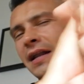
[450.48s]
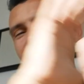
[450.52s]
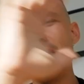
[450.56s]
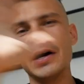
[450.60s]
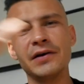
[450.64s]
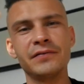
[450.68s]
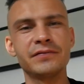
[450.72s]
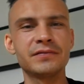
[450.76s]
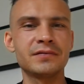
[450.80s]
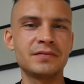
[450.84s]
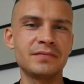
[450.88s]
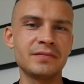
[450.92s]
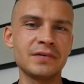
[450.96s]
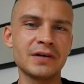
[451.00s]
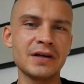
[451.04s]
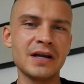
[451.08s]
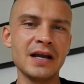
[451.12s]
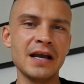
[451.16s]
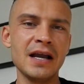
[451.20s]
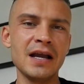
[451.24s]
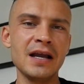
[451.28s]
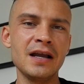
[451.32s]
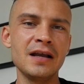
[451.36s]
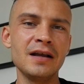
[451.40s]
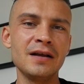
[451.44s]
laughed.
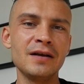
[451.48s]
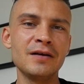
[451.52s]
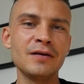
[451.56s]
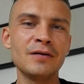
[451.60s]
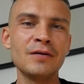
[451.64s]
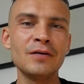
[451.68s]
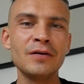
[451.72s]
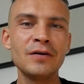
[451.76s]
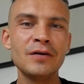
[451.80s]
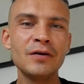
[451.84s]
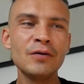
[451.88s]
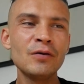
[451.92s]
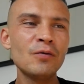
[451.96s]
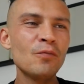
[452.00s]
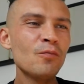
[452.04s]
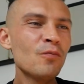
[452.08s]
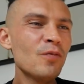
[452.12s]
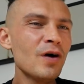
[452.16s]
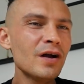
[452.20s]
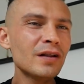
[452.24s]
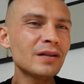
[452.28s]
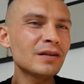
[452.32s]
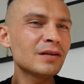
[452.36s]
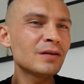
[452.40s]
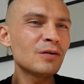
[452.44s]
Okay,
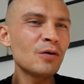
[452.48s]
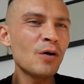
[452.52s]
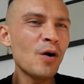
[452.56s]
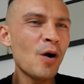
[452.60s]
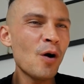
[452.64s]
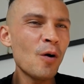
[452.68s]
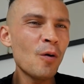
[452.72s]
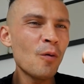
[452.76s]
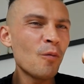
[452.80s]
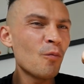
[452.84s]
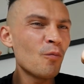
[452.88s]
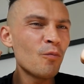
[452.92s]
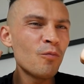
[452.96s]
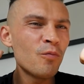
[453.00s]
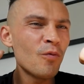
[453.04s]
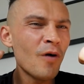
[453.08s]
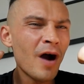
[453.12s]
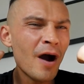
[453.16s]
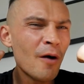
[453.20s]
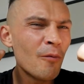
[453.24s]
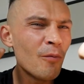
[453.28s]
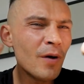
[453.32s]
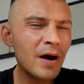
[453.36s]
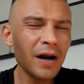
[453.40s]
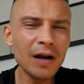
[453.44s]
what
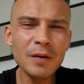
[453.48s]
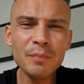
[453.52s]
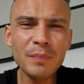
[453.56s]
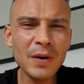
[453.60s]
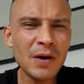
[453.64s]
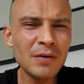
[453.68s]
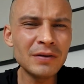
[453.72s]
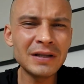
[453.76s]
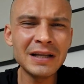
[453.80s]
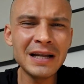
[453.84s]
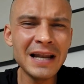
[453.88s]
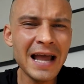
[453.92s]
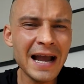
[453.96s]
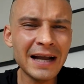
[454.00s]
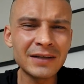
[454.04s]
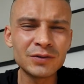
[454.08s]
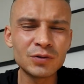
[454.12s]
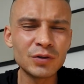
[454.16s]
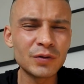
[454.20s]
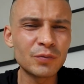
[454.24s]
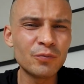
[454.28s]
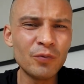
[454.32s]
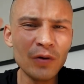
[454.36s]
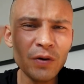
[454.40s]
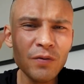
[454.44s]
what about
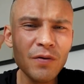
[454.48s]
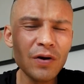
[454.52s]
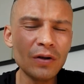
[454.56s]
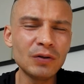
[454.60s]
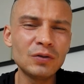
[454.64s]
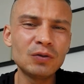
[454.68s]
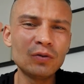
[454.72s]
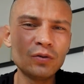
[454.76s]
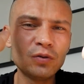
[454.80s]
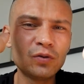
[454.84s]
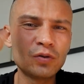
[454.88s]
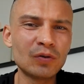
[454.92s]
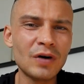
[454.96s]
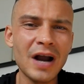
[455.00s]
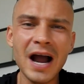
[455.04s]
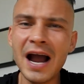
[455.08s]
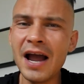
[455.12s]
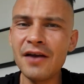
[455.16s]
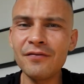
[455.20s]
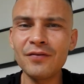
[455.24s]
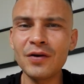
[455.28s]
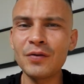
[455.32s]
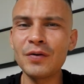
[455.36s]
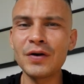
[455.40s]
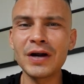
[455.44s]
electric? We want to
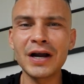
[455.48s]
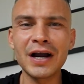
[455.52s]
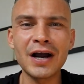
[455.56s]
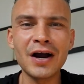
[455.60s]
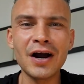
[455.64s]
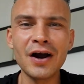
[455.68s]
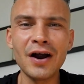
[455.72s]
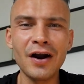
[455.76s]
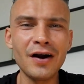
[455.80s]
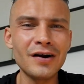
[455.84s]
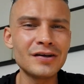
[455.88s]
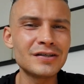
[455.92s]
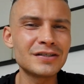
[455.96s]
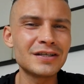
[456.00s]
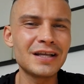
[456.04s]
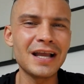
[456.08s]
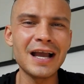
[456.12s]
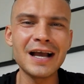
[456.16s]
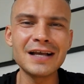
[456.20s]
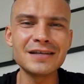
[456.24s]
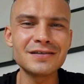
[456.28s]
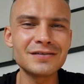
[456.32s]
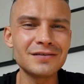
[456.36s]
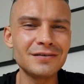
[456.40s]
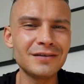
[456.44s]
drive our cars
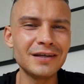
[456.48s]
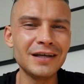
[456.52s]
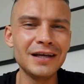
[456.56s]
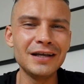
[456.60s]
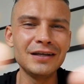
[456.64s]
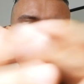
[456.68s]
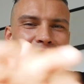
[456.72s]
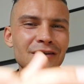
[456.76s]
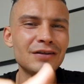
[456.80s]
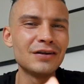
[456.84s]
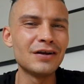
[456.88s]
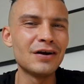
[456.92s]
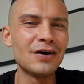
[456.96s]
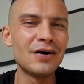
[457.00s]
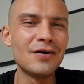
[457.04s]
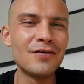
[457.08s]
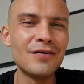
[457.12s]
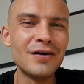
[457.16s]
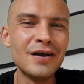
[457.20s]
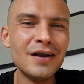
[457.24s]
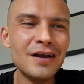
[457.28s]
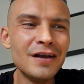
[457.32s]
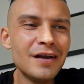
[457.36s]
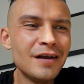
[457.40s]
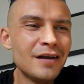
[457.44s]
gasoline, you
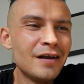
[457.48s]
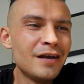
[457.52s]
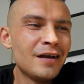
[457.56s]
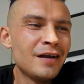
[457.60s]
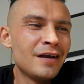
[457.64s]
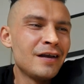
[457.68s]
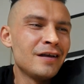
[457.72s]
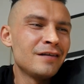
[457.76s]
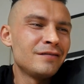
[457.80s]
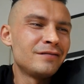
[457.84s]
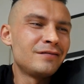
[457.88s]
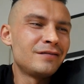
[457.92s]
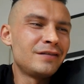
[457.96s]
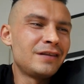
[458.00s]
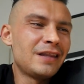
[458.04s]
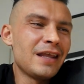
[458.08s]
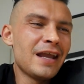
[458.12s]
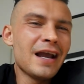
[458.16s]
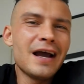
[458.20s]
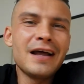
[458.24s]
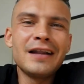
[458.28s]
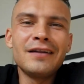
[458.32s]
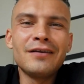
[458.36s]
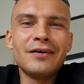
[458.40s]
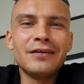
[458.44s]
know,
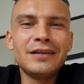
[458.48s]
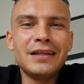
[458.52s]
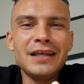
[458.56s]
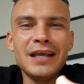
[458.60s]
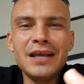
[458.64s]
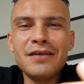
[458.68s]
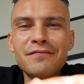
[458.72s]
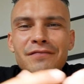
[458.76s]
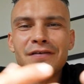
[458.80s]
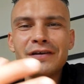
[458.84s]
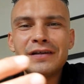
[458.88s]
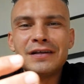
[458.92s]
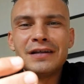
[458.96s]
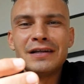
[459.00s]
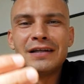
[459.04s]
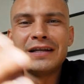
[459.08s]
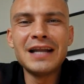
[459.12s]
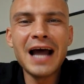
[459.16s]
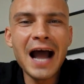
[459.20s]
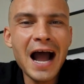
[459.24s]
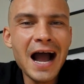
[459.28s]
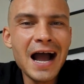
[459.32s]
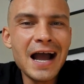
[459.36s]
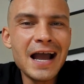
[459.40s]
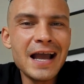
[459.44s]
they are not even
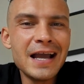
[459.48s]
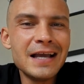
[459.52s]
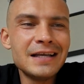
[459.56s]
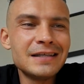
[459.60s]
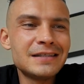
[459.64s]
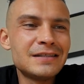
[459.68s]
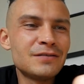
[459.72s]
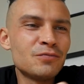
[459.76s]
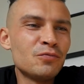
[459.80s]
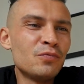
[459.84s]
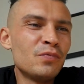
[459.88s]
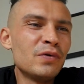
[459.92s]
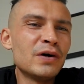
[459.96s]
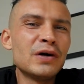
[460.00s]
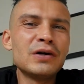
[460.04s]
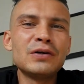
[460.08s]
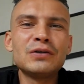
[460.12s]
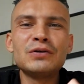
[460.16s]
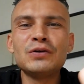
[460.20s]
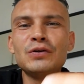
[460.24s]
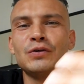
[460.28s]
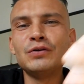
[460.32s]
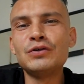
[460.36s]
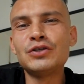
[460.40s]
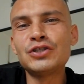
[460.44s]
nice where
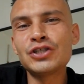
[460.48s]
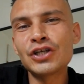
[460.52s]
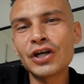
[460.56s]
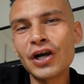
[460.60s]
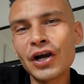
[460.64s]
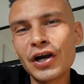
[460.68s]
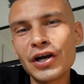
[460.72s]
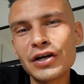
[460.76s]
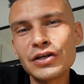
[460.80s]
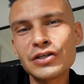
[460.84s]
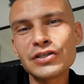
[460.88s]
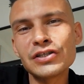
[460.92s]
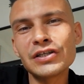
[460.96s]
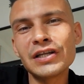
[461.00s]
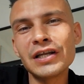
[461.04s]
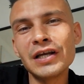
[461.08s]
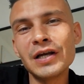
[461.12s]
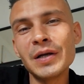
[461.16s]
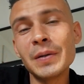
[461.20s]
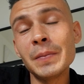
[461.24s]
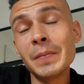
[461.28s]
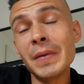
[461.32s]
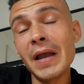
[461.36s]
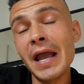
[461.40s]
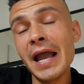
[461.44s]
do you charge
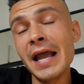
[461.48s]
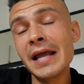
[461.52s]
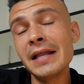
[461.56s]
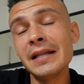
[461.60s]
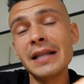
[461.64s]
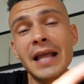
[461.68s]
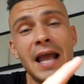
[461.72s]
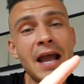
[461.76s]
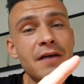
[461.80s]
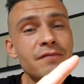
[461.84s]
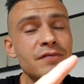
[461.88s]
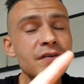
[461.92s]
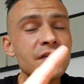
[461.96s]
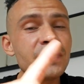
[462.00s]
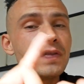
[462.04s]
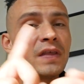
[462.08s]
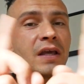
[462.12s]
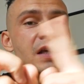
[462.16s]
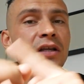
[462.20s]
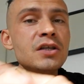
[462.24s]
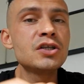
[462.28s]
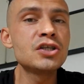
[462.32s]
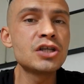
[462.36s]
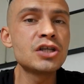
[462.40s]
them and everything